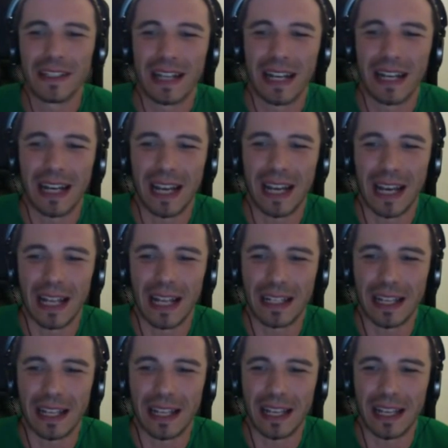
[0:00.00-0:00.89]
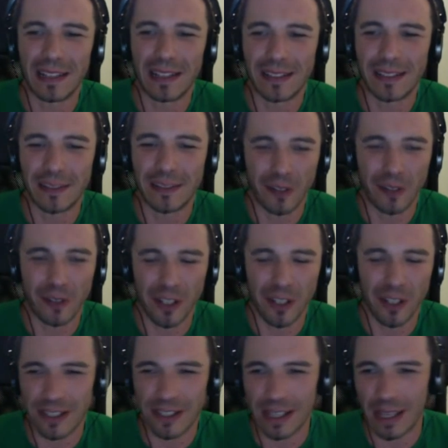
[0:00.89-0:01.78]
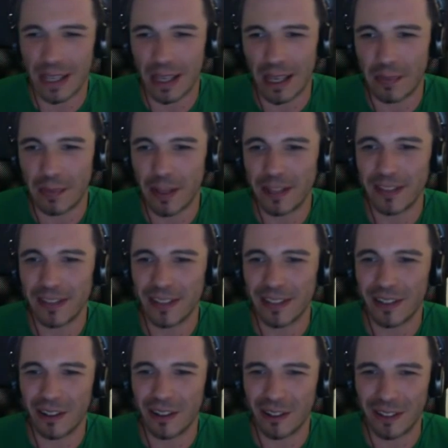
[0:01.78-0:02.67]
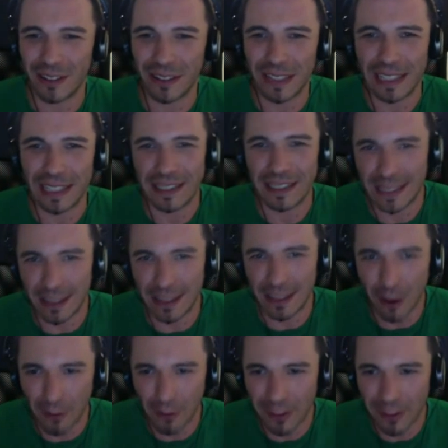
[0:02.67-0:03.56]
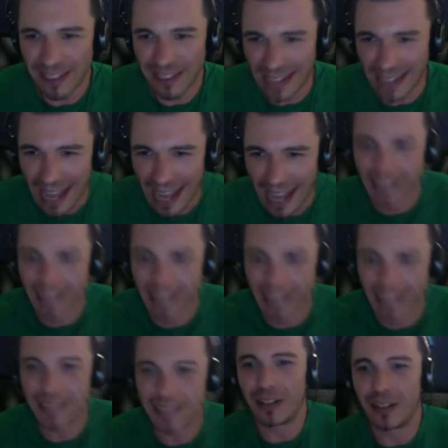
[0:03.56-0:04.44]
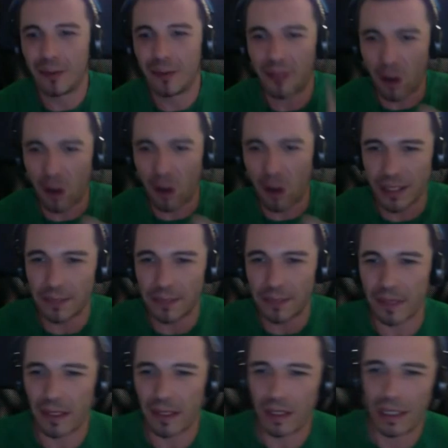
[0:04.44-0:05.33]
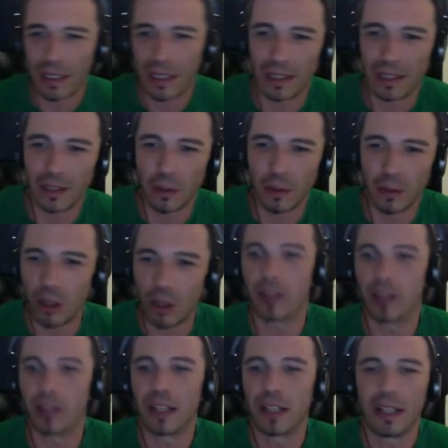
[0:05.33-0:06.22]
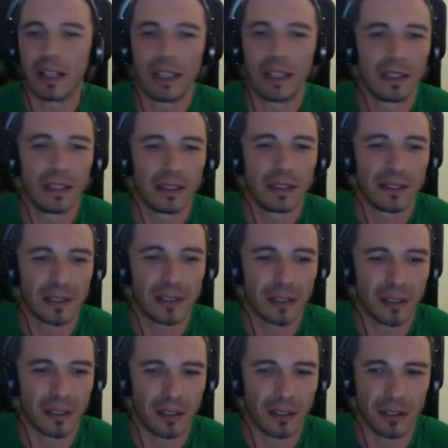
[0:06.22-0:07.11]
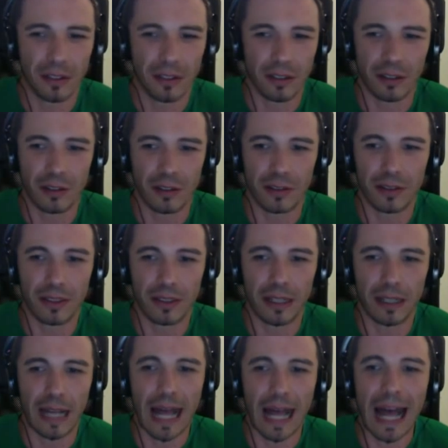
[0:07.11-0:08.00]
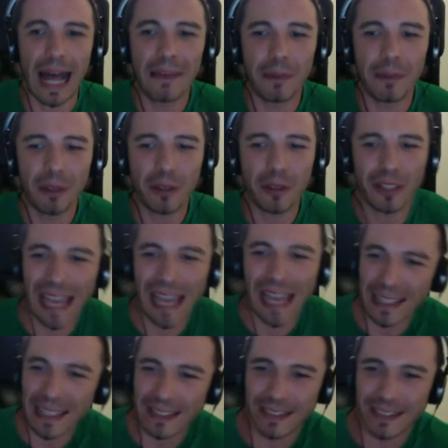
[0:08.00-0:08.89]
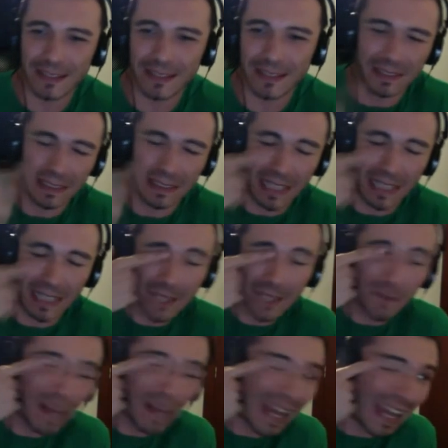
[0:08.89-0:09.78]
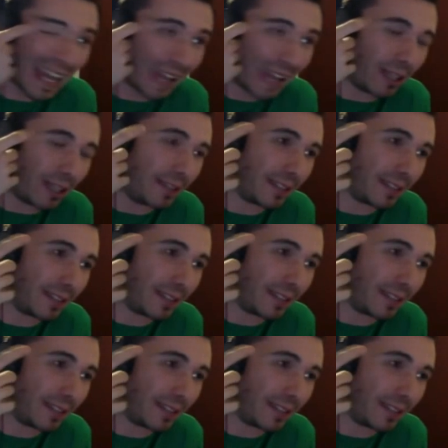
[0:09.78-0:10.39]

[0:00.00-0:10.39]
And it's the first event of this kind of concept in the world. So I would guess, just by seeing